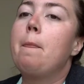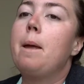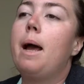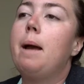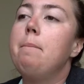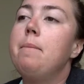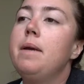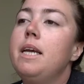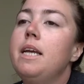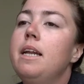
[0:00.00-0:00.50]

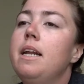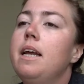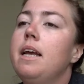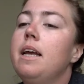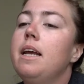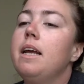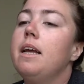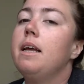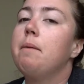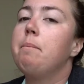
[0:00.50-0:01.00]

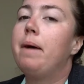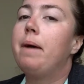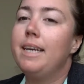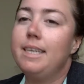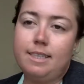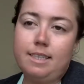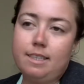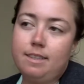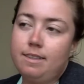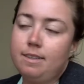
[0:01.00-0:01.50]

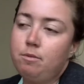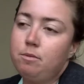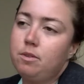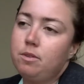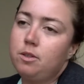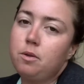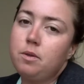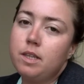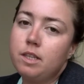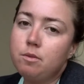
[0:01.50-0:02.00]
Pisces.
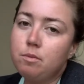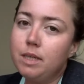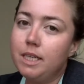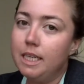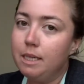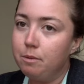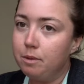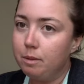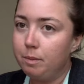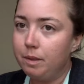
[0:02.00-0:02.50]
So this
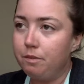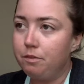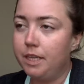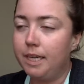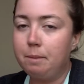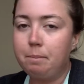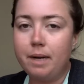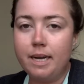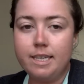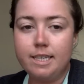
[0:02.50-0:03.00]
reading would be for
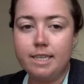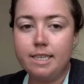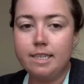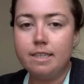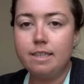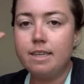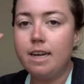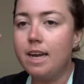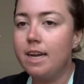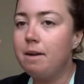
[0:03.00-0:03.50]
like
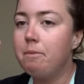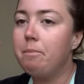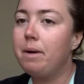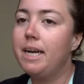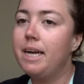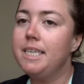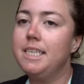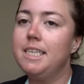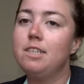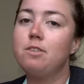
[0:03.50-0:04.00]
Pisces Sun,
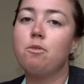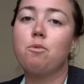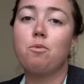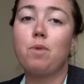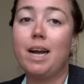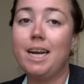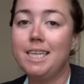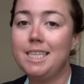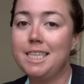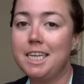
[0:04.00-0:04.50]
Pisces
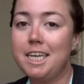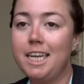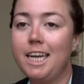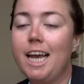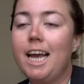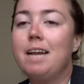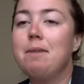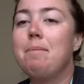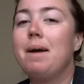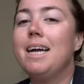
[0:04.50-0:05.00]
Rising,
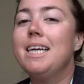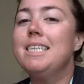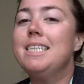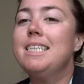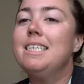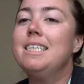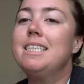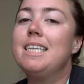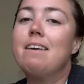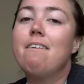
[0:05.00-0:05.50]
and
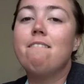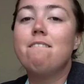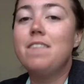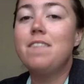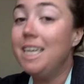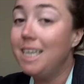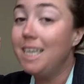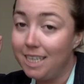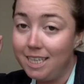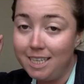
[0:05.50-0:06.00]
Pisces
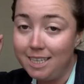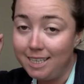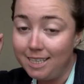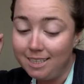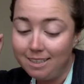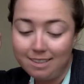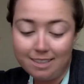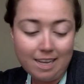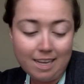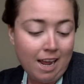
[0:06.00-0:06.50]

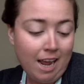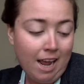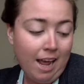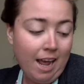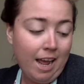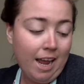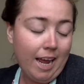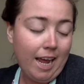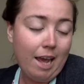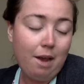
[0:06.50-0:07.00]
Venus.
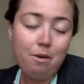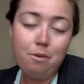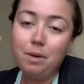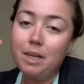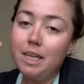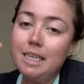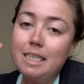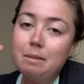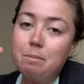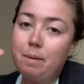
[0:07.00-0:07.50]
It
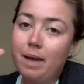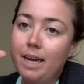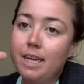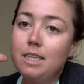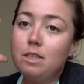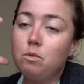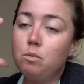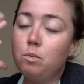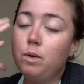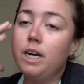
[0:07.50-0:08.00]
really
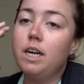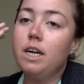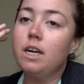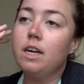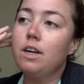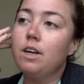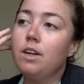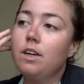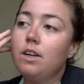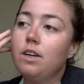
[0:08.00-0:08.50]
depends
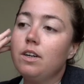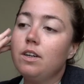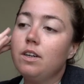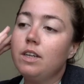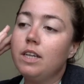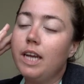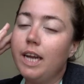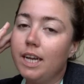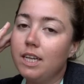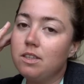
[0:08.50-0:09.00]
where
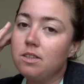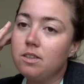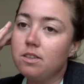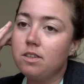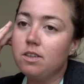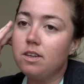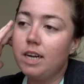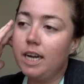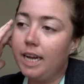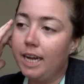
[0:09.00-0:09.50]

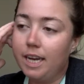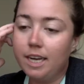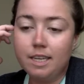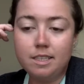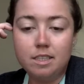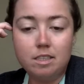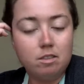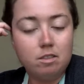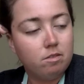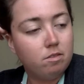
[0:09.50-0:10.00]
Cancer
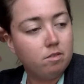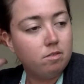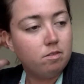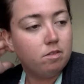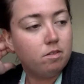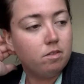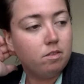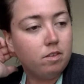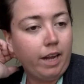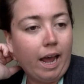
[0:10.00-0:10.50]
and
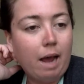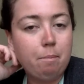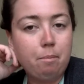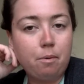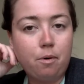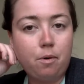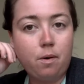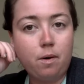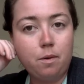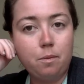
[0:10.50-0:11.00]

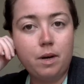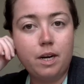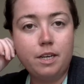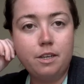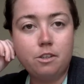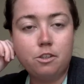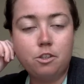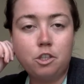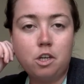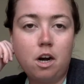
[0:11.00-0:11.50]
Capricorn were in
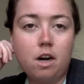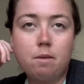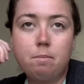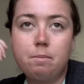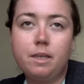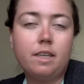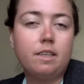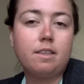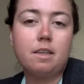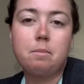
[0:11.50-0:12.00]
your chart
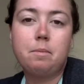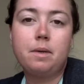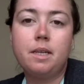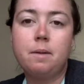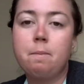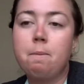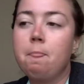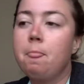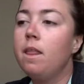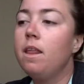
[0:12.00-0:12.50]
because,
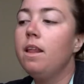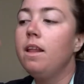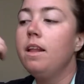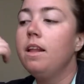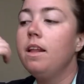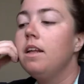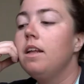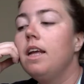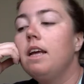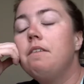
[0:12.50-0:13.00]

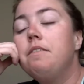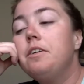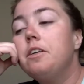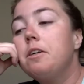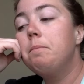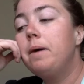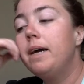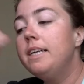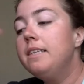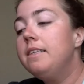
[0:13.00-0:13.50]
if
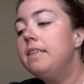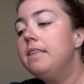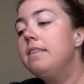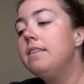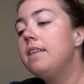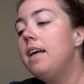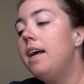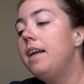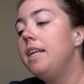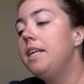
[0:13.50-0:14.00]
a Pisces
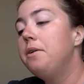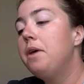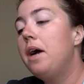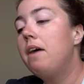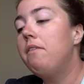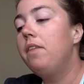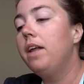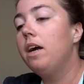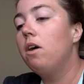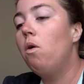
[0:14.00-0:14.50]
Sun and you
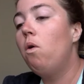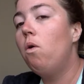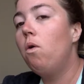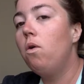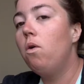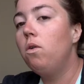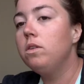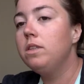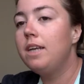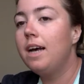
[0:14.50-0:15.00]
have like a
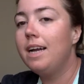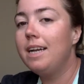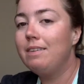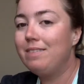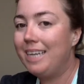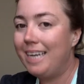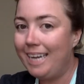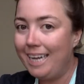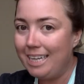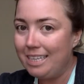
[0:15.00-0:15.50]
whole ton of
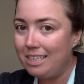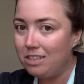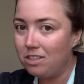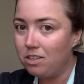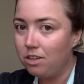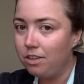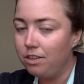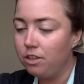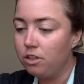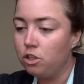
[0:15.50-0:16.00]

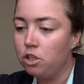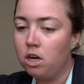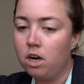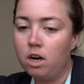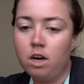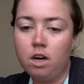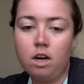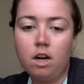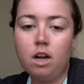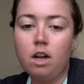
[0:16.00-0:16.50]
Cancer in your
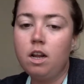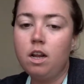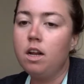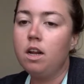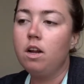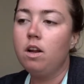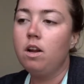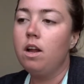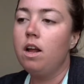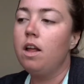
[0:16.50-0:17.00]
chart,
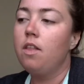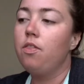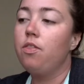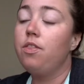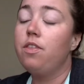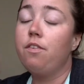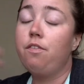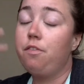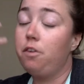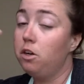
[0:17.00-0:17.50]

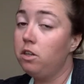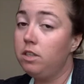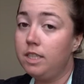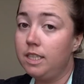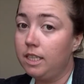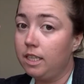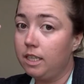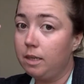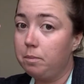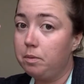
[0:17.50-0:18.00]
the first
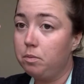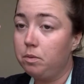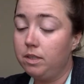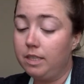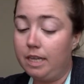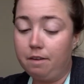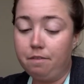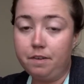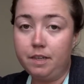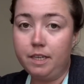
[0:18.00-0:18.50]
eclipse will
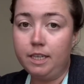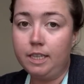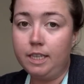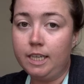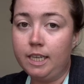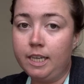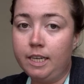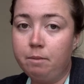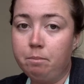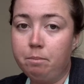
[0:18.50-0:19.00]

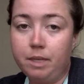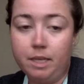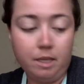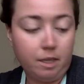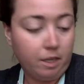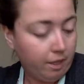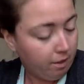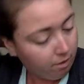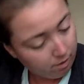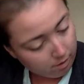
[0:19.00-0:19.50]
definitely
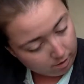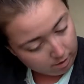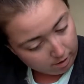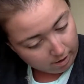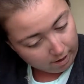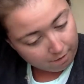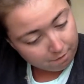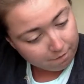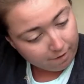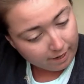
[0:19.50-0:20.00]
be
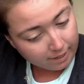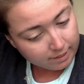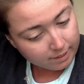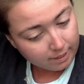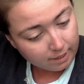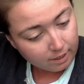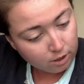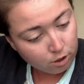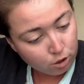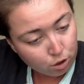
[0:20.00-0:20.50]

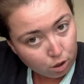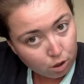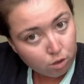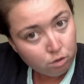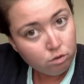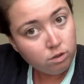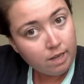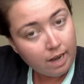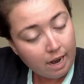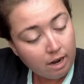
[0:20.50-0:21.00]
affecting
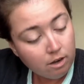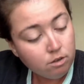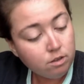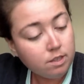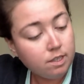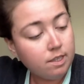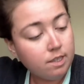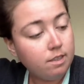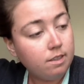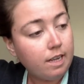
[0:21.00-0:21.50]
those
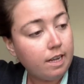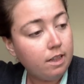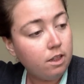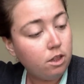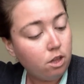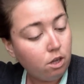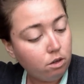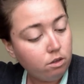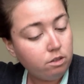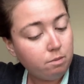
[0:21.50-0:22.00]
houses and
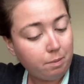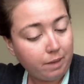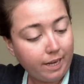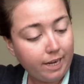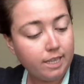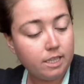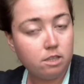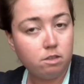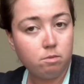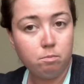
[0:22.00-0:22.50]
those
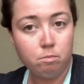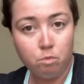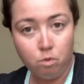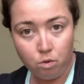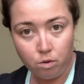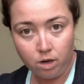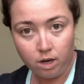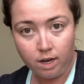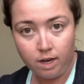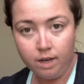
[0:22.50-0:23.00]
planets
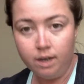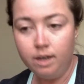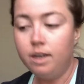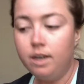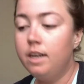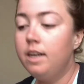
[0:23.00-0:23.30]
more.